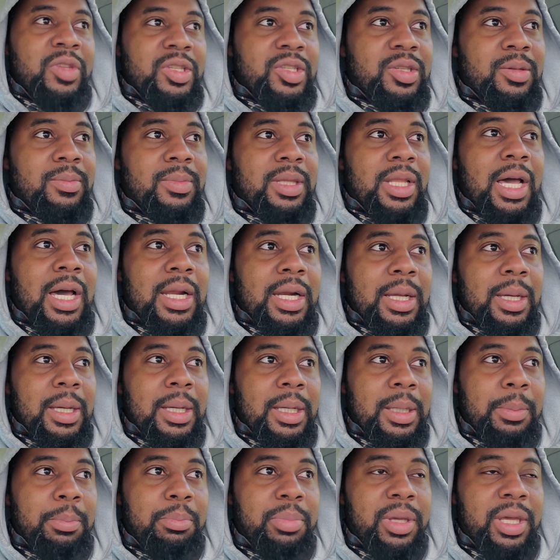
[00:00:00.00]
Some lot of
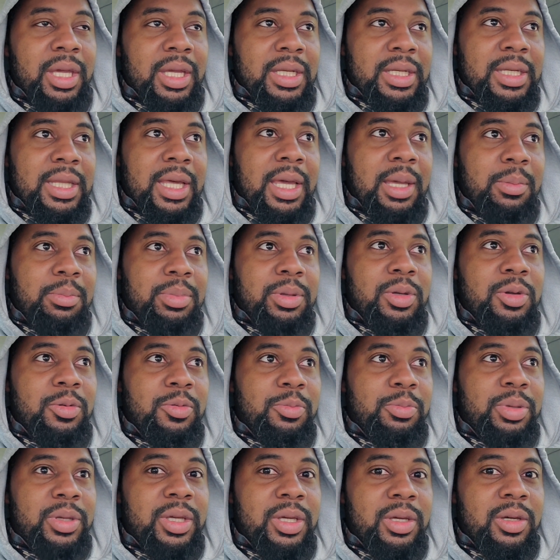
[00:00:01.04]
big debut
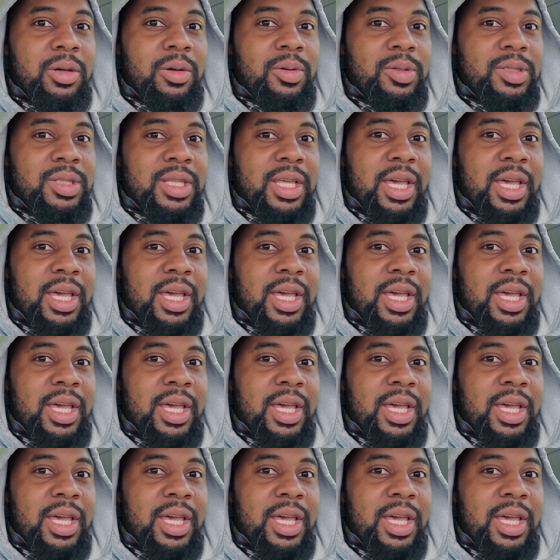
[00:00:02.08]
builds